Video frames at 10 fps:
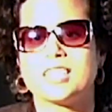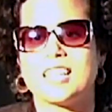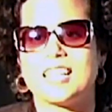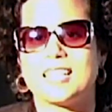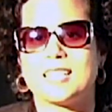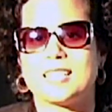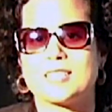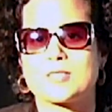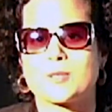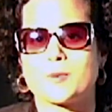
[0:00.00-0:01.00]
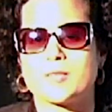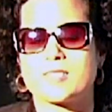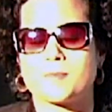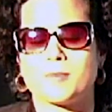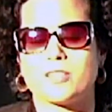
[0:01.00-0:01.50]
And so it's
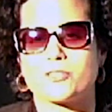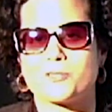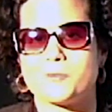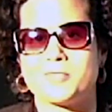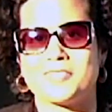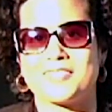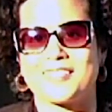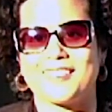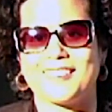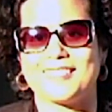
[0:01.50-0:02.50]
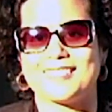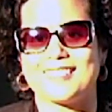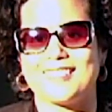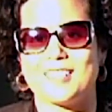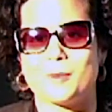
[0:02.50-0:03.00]
a pleasure to be here
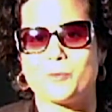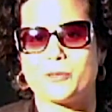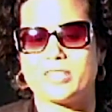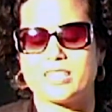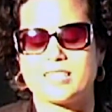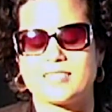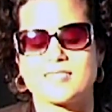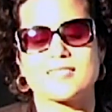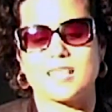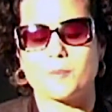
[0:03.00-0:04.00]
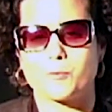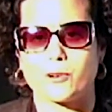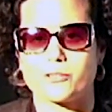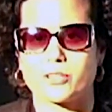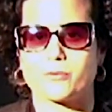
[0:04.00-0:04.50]
again, bringing the same
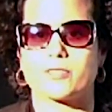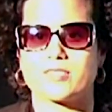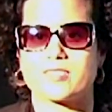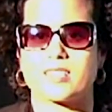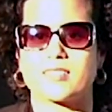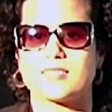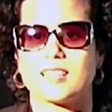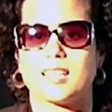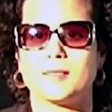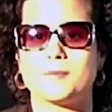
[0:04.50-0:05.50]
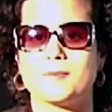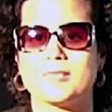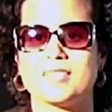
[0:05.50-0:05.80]
project for the second time.